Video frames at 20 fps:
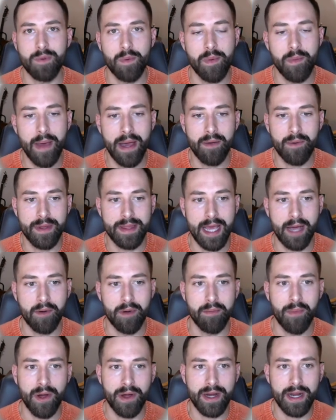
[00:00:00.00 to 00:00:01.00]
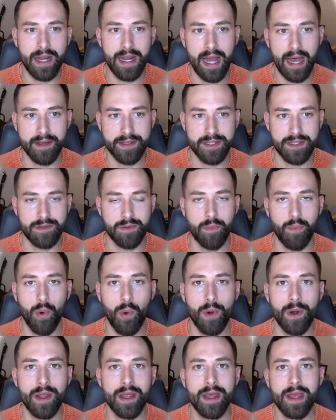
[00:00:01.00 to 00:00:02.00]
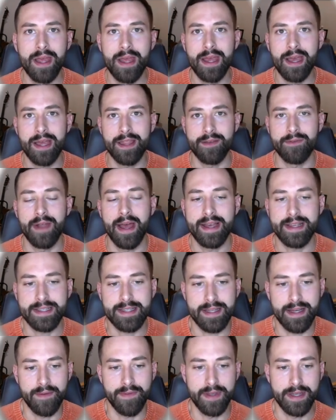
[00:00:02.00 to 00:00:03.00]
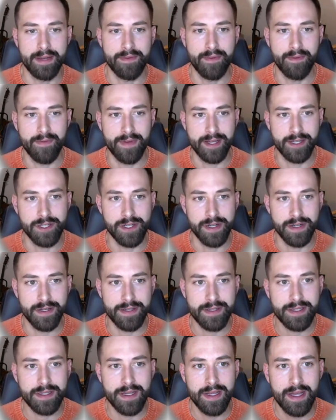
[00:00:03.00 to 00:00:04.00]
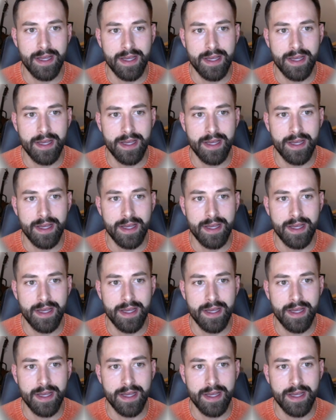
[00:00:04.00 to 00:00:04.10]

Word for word: we'll be met with our market analysis report and the rest of the different features.